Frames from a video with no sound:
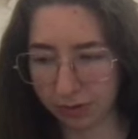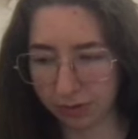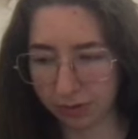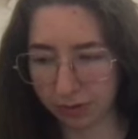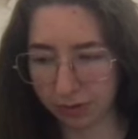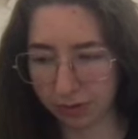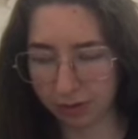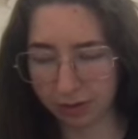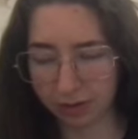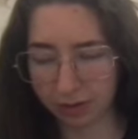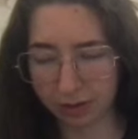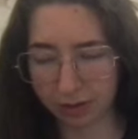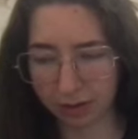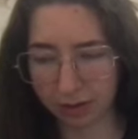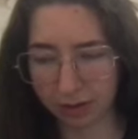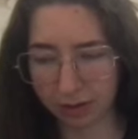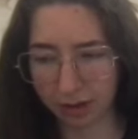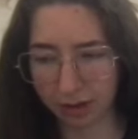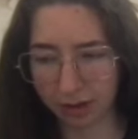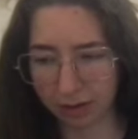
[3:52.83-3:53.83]

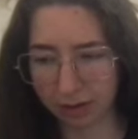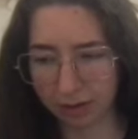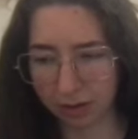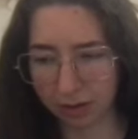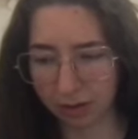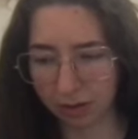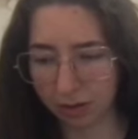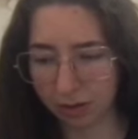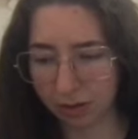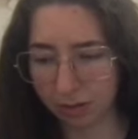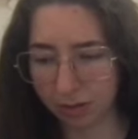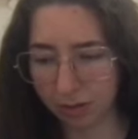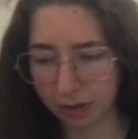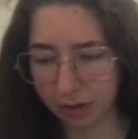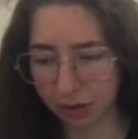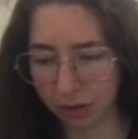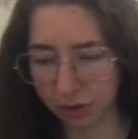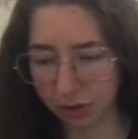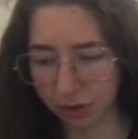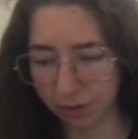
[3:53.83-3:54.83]
it's another
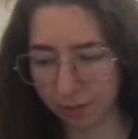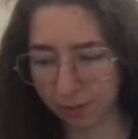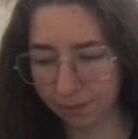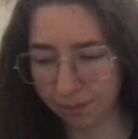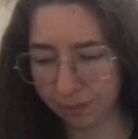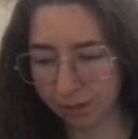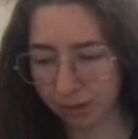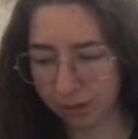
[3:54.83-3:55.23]
animation,